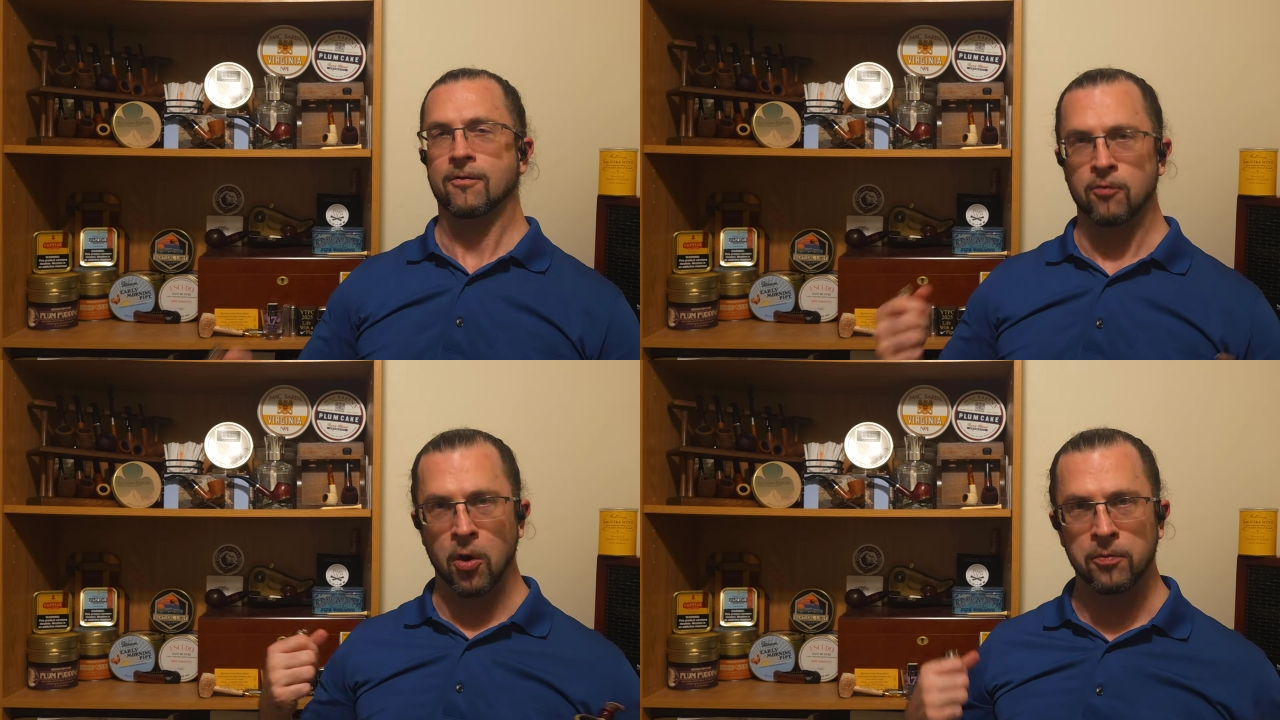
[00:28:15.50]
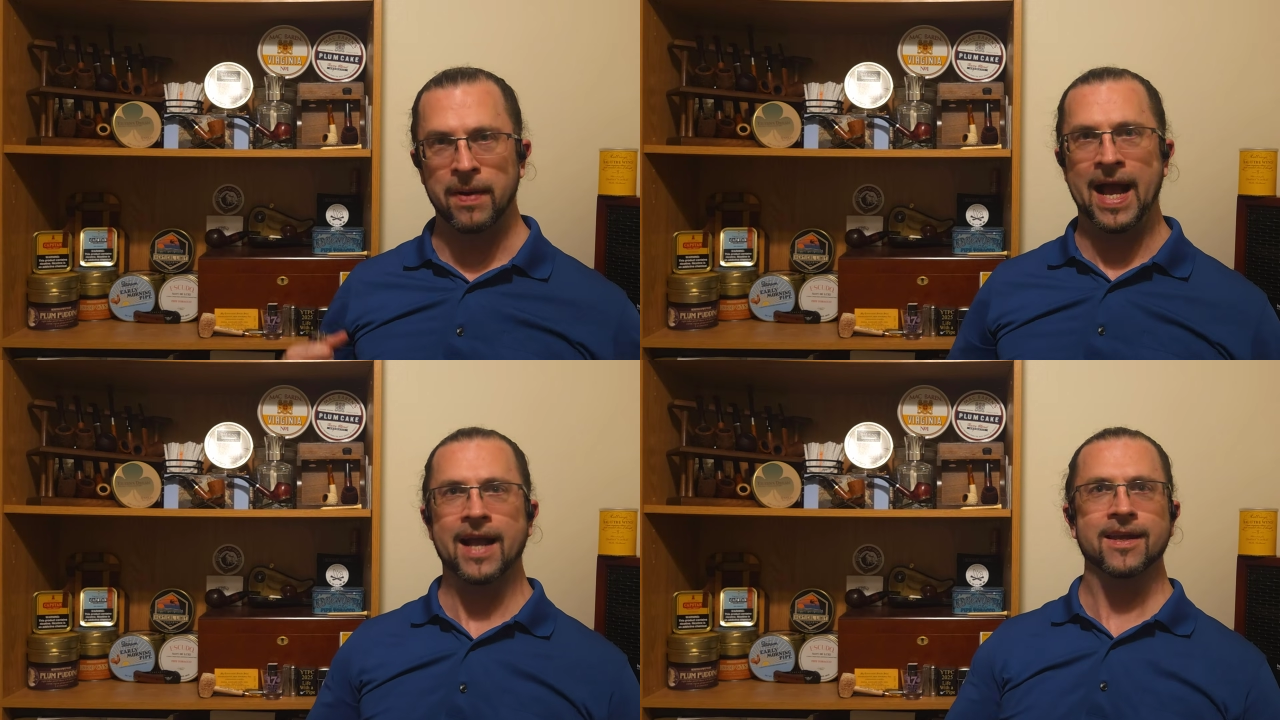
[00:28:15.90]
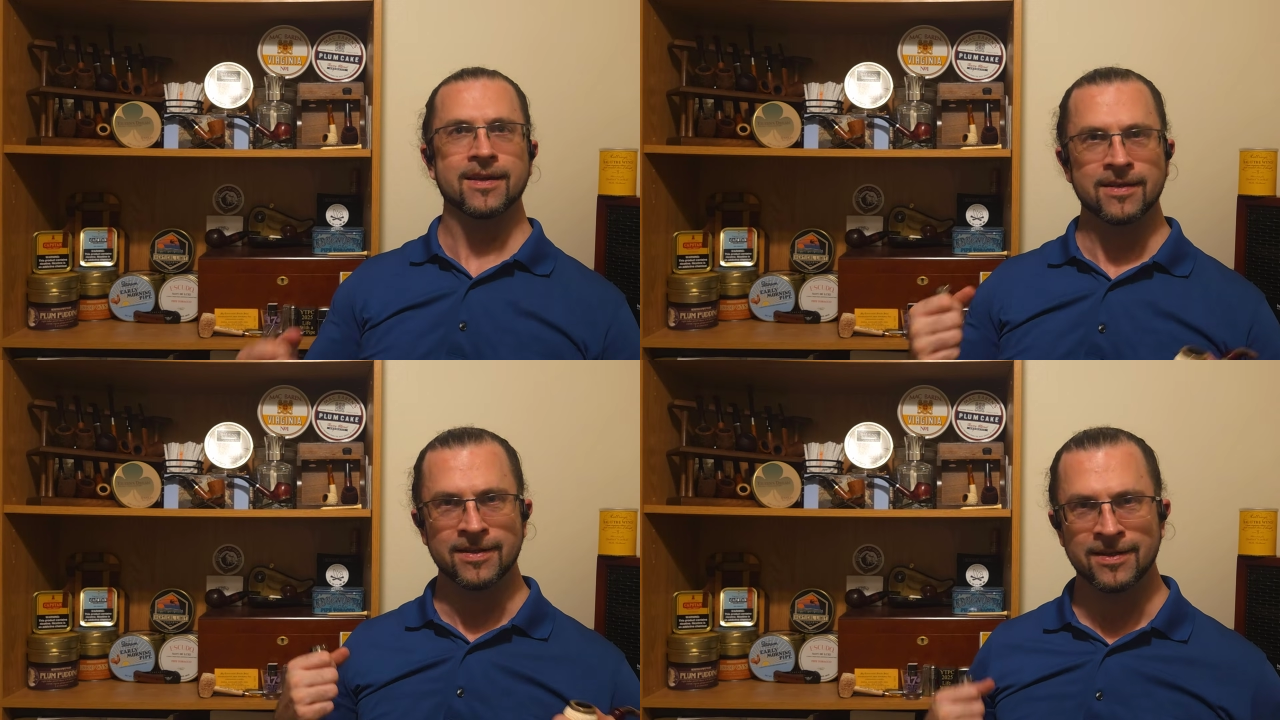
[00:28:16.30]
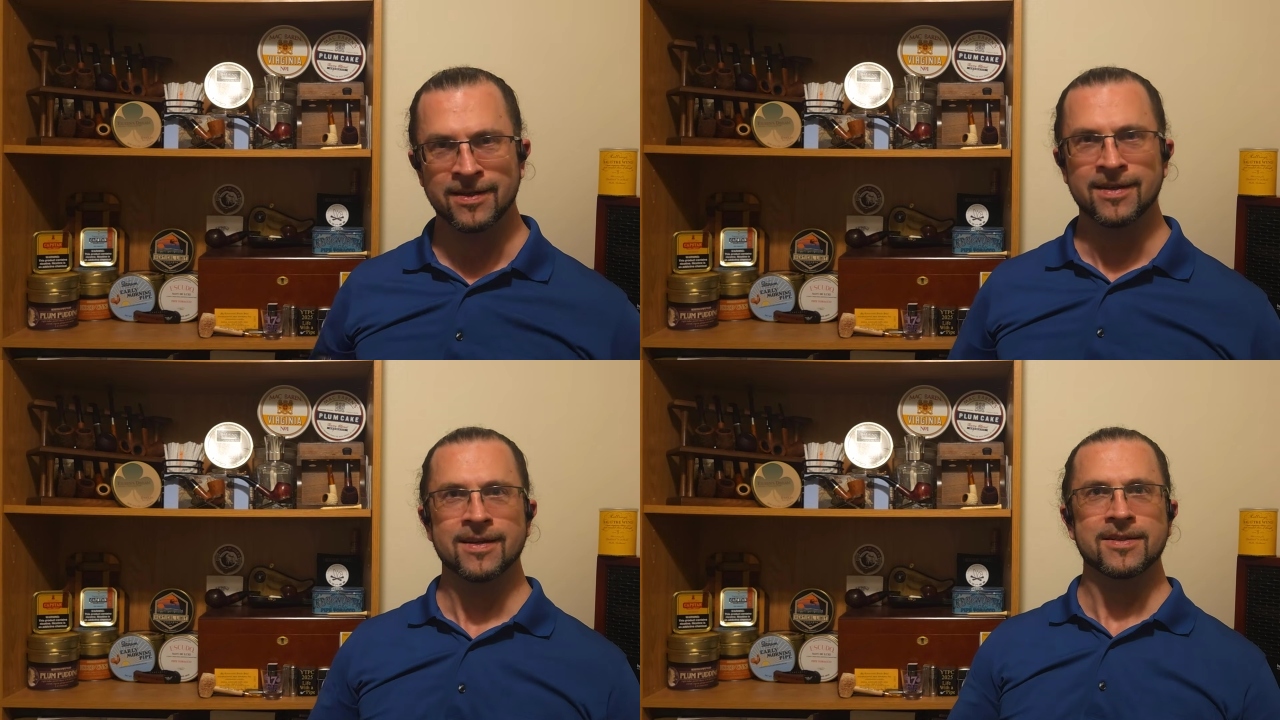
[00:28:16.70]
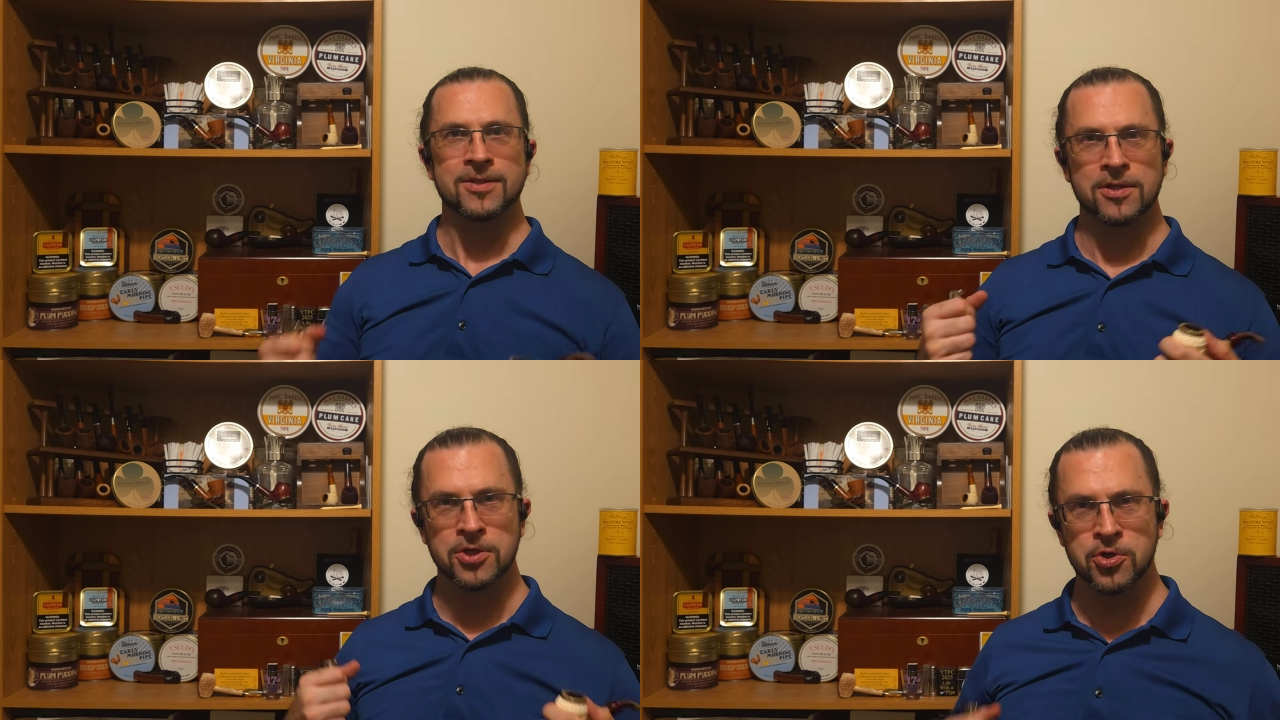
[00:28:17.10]
rowed back
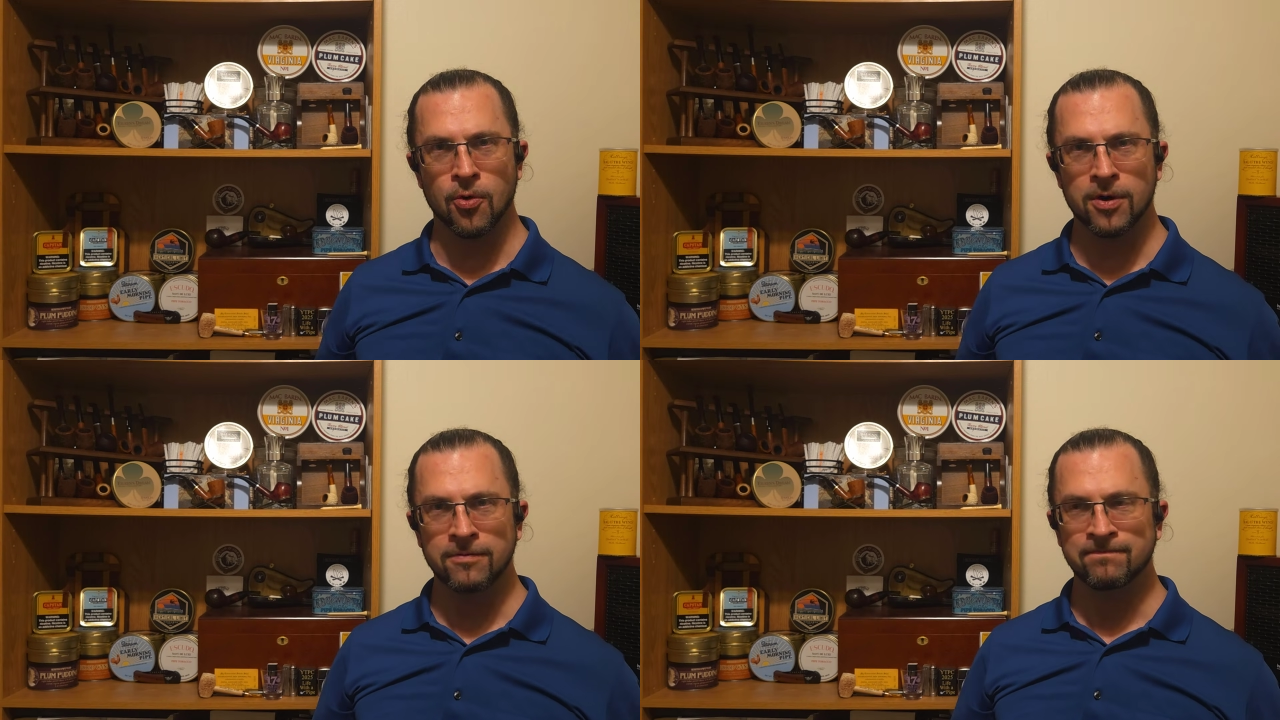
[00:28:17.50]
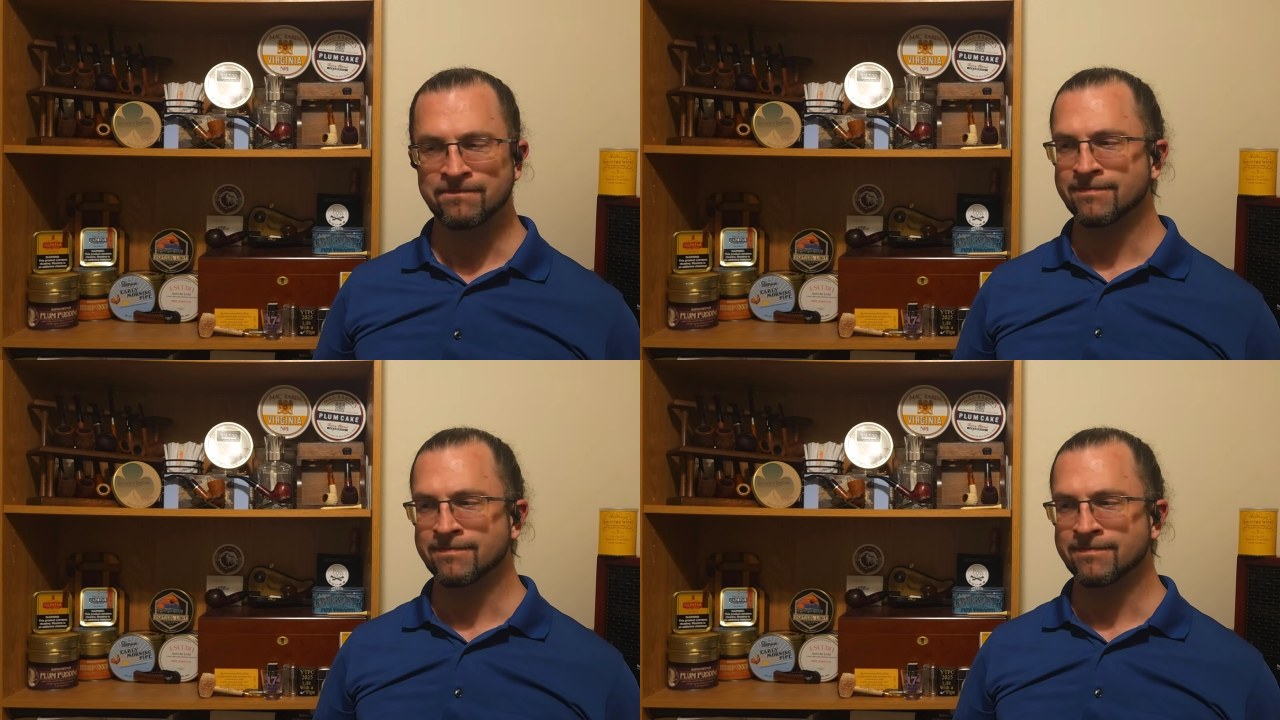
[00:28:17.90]
to the shore,